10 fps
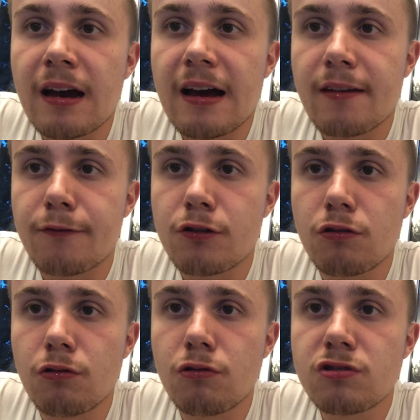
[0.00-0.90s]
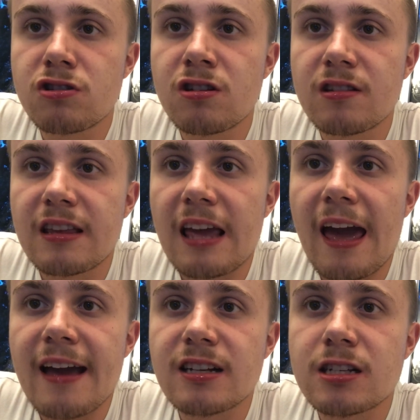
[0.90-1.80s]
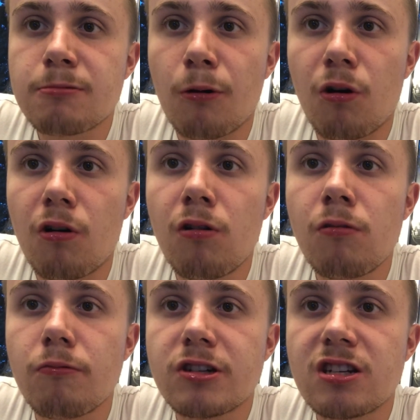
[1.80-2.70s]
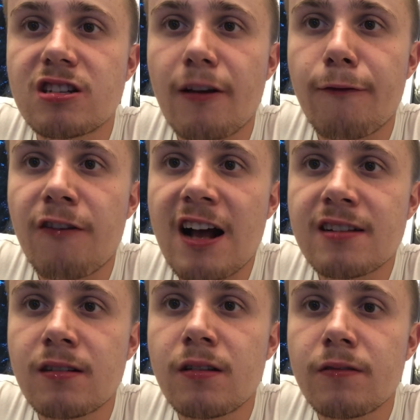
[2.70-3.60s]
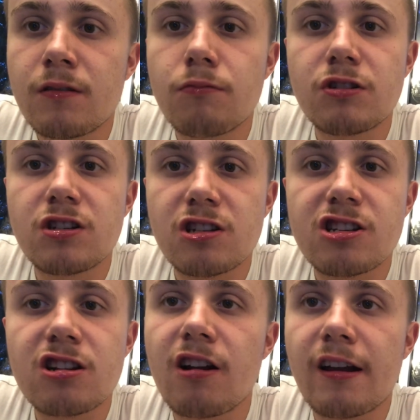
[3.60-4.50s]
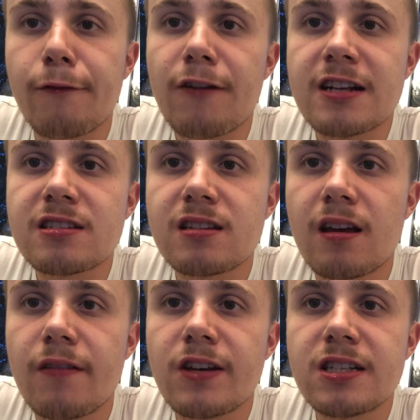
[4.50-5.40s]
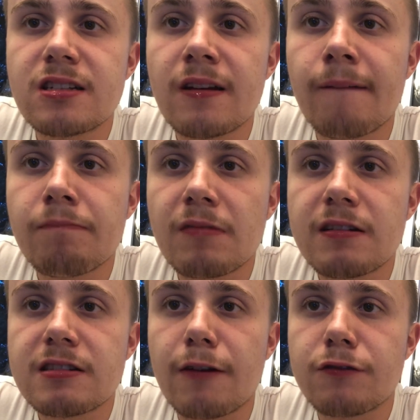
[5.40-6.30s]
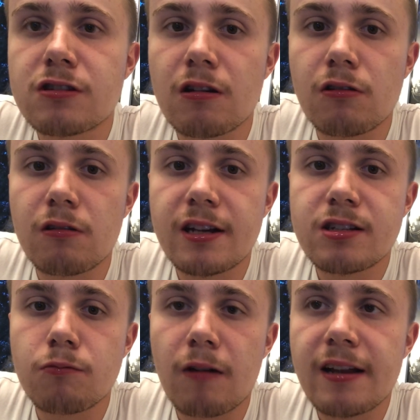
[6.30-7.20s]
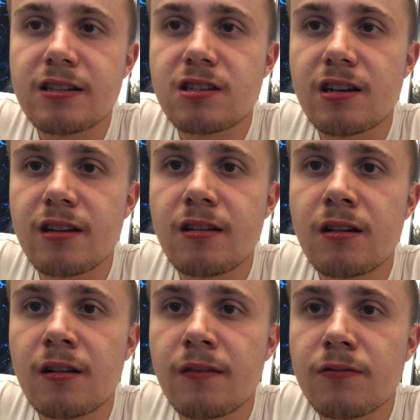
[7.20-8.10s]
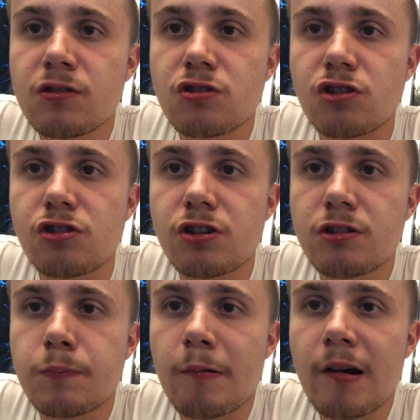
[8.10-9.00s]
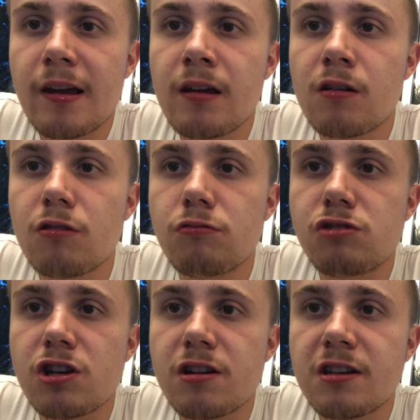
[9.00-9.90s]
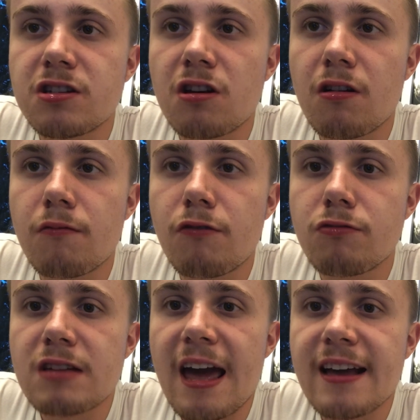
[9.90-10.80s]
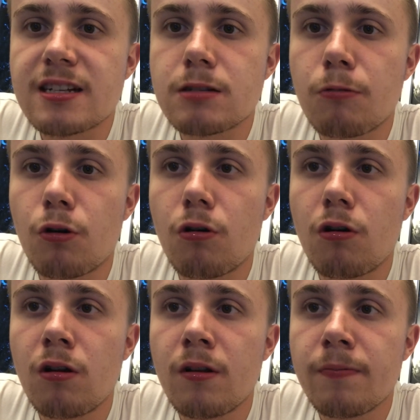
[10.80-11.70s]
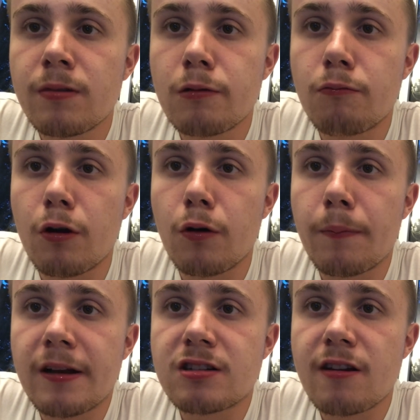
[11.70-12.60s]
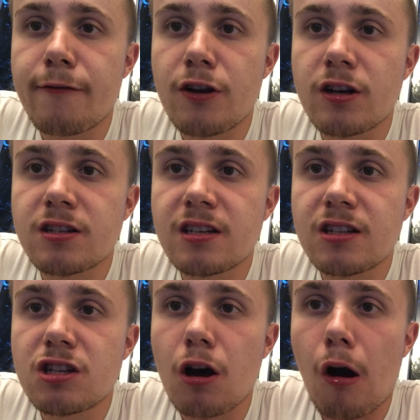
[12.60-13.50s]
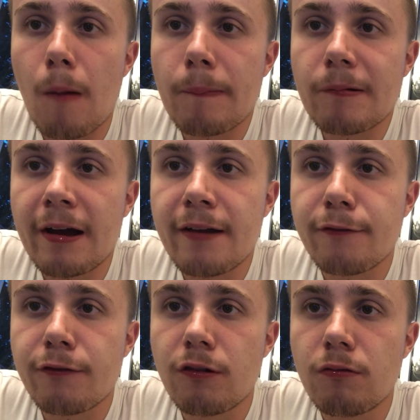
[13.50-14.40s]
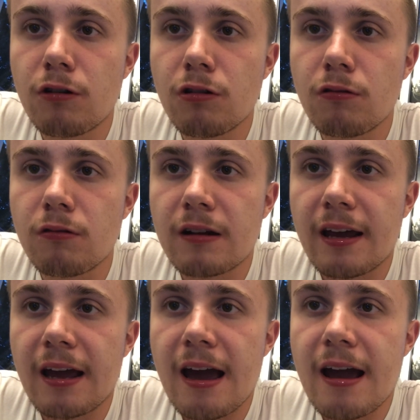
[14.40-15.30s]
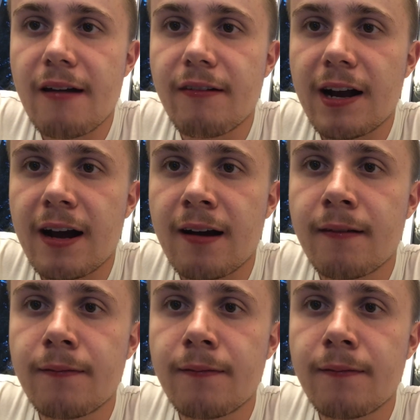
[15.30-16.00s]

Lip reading: And of course the X4, which is a slightly fast service, Telford to Lawley to Wellington to Shrewsbury. All journeys on route X4 will be diverted to operate through Lawley area.